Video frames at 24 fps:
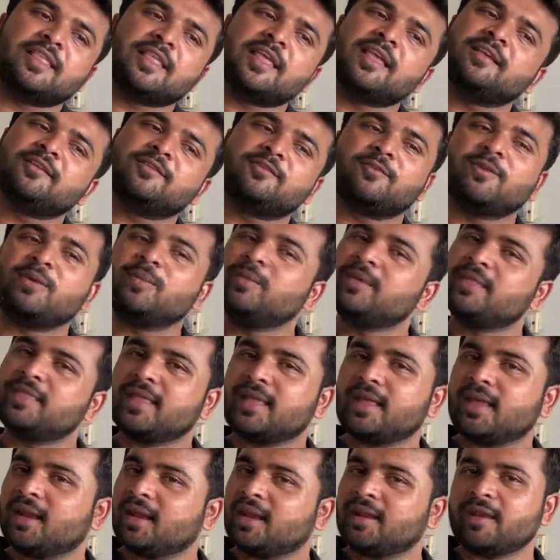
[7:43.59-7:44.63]
things will be
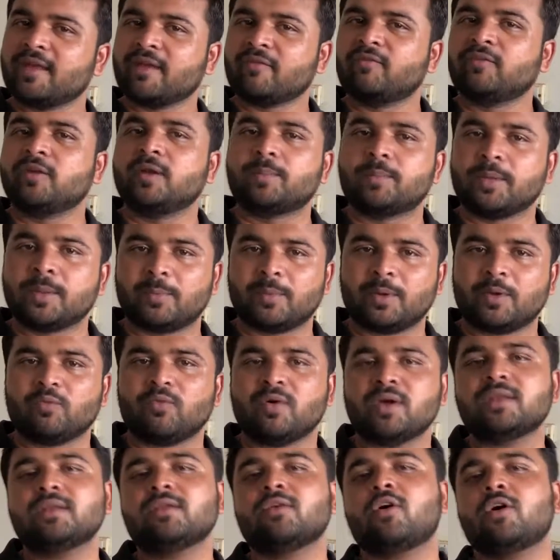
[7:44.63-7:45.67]
there in every paper.
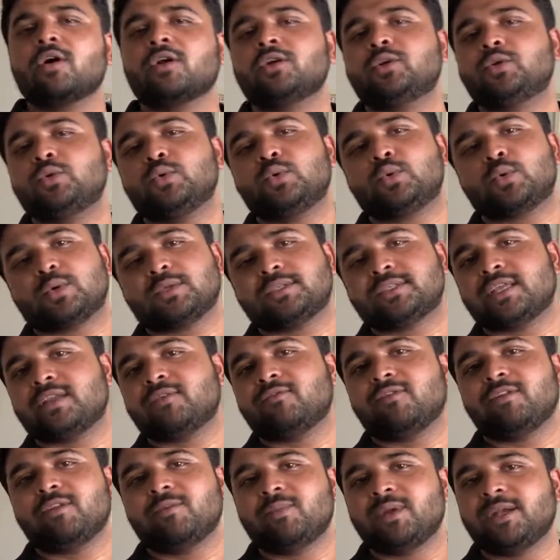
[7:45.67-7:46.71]
1 or 2
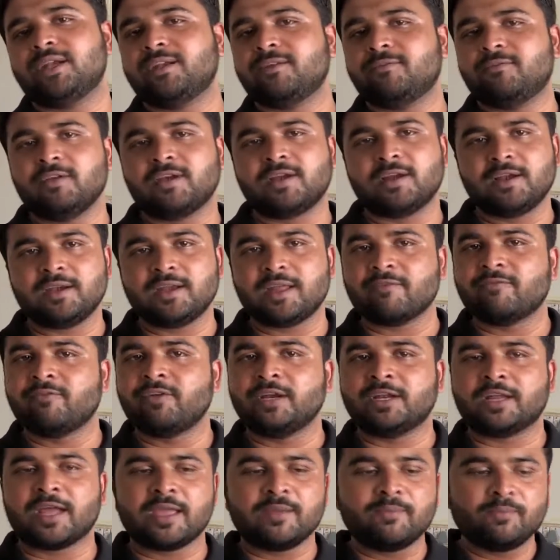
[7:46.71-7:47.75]
questions will be difficult
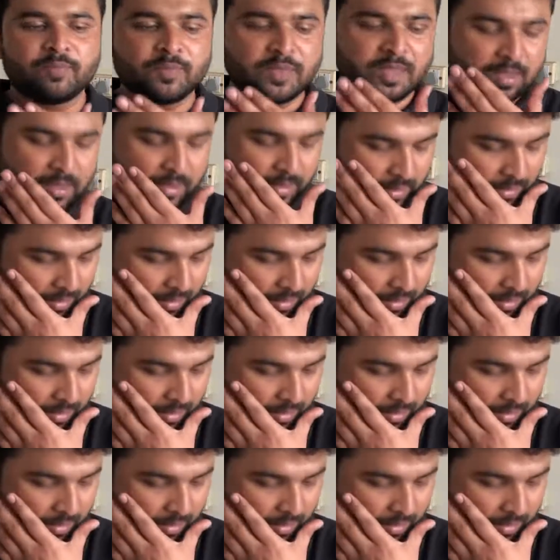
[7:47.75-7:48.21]
every time.